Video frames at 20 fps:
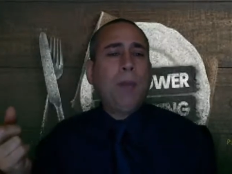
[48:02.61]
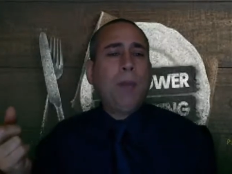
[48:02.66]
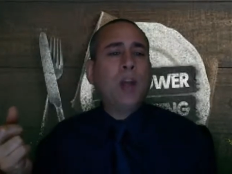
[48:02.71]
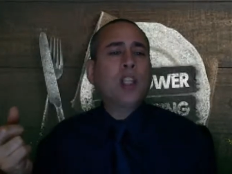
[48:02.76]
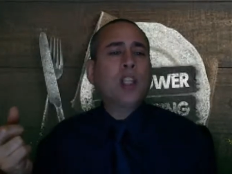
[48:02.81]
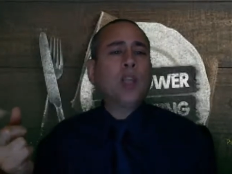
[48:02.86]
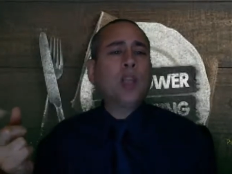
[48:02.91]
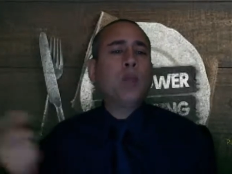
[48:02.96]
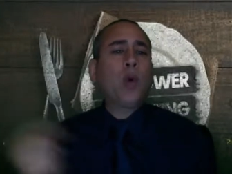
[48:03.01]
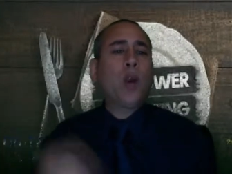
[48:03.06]

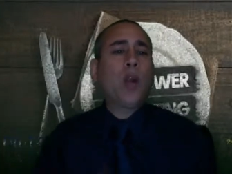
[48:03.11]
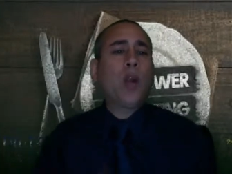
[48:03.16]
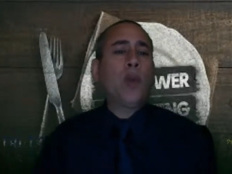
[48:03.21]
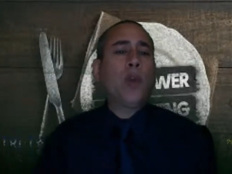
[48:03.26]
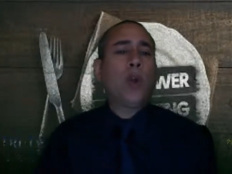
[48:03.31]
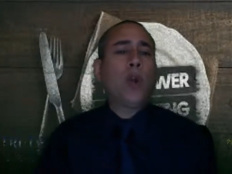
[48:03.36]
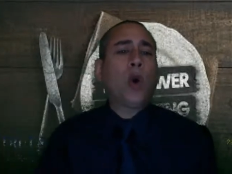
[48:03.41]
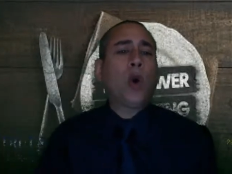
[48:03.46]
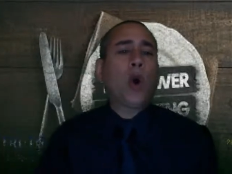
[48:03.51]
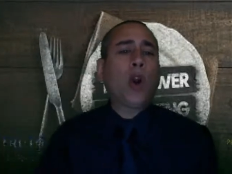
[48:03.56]
much more in
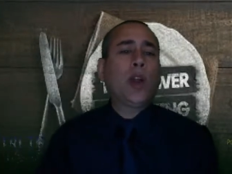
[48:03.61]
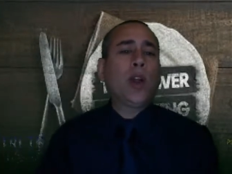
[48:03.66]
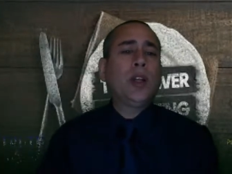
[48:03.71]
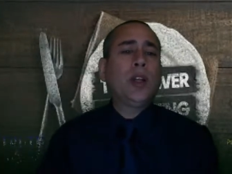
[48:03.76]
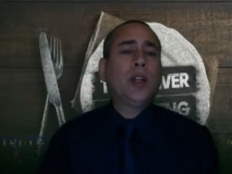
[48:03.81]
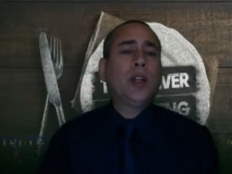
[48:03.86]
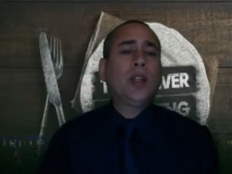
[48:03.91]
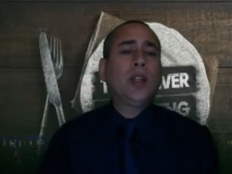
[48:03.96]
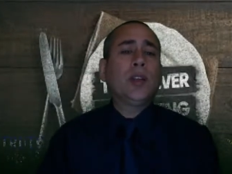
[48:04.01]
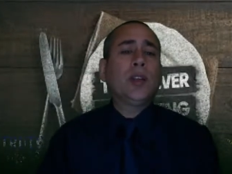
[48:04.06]
regard
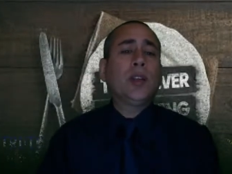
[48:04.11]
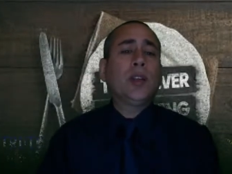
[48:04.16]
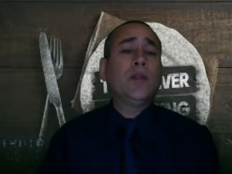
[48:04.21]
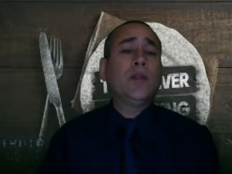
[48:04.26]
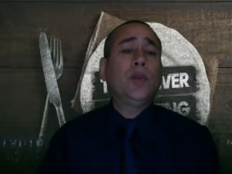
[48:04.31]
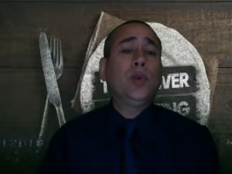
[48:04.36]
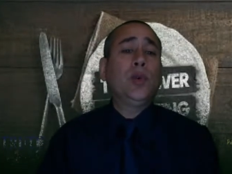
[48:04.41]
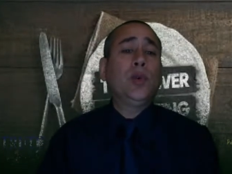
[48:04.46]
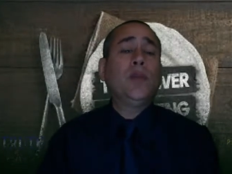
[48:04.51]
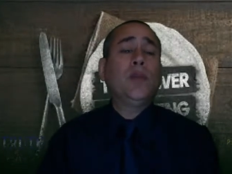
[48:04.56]
to the
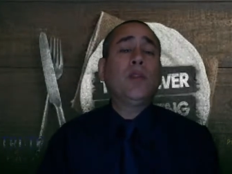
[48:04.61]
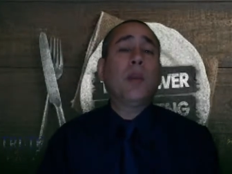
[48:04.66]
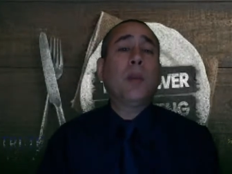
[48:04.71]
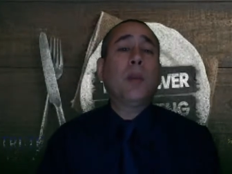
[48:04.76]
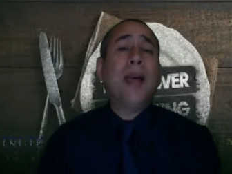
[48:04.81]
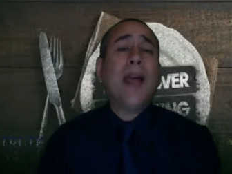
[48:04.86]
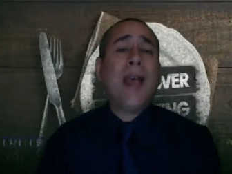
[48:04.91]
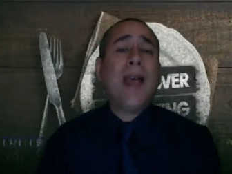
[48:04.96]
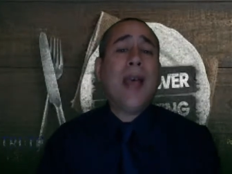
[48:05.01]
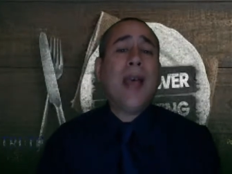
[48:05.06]
food from
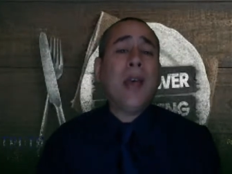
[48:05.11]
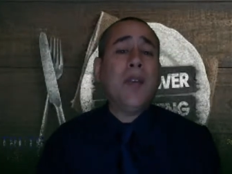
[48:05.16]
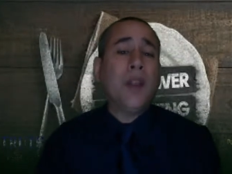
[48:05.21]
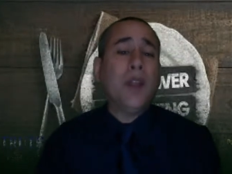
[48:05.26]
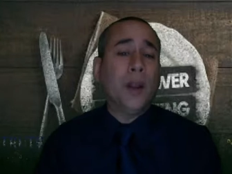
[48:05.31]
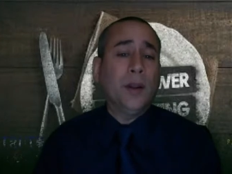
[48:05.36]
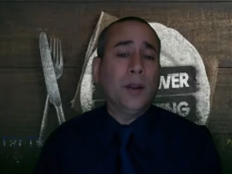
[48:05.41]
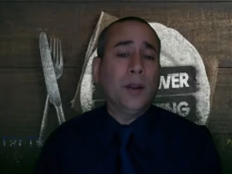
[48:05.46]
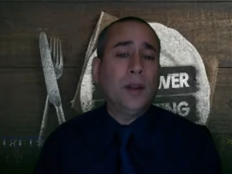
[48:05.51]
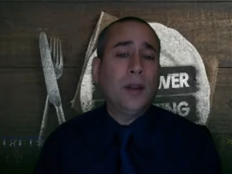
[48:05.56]
heaven